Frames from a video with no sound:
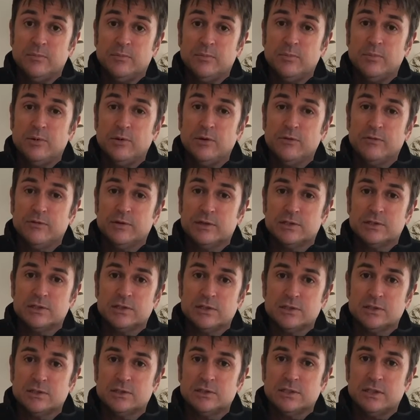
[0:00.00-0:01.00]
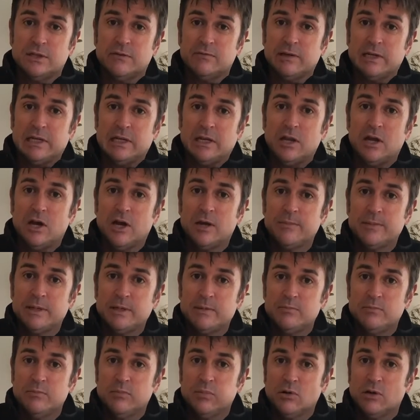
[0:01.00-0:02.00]
perfect, just those lovely
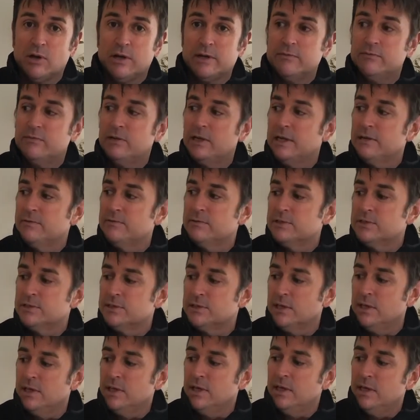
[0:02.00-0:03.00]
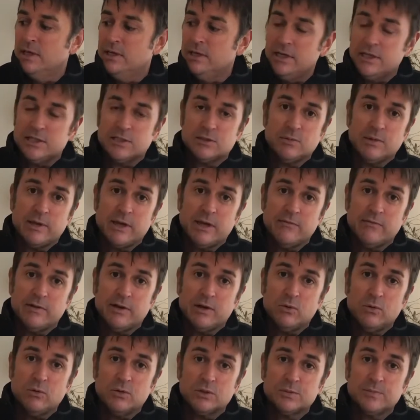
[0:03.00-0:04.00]
limey, bright flavours. Next we have
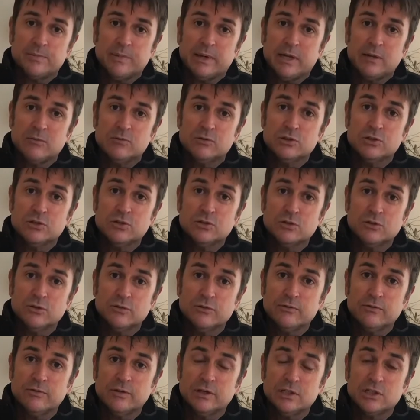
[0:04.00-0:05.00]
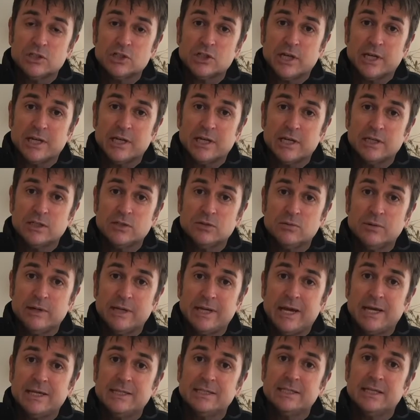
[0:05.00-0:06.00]
our Hawke's Bay Reserve Chardonnay
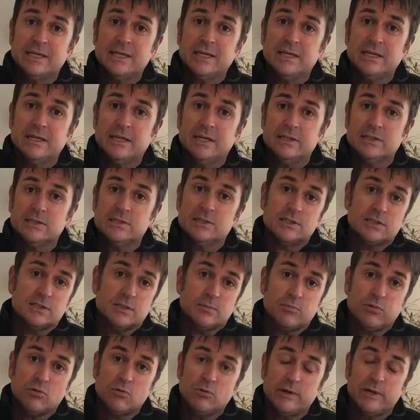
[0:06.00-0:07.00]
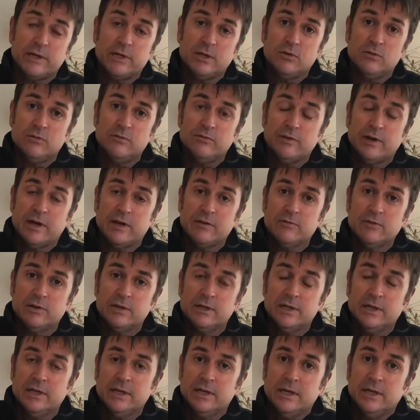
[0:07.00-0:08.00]
2018. Now this is a perennial
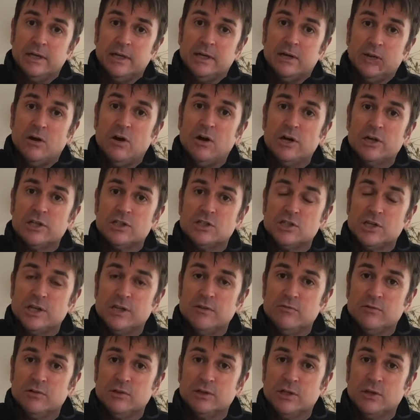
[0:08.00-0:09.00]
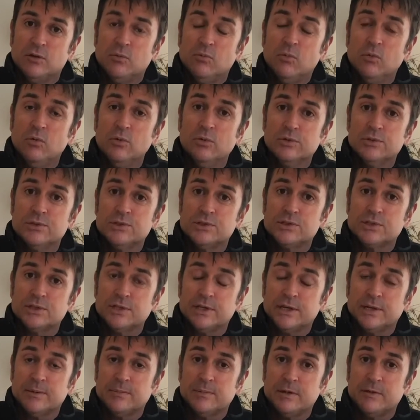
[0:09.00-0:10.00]
favourite, high achiever in the awards.
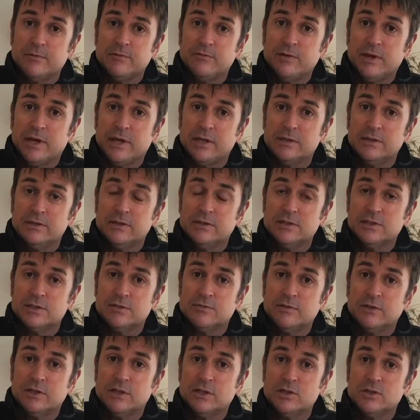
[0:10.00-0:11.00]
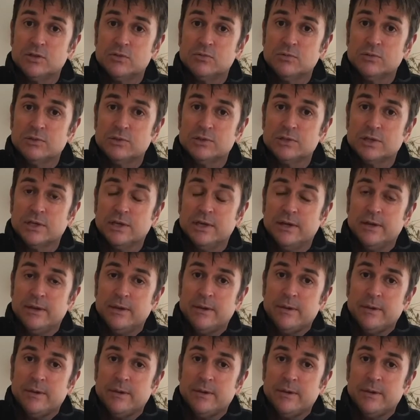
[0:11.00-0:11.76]
In fact, this vintage was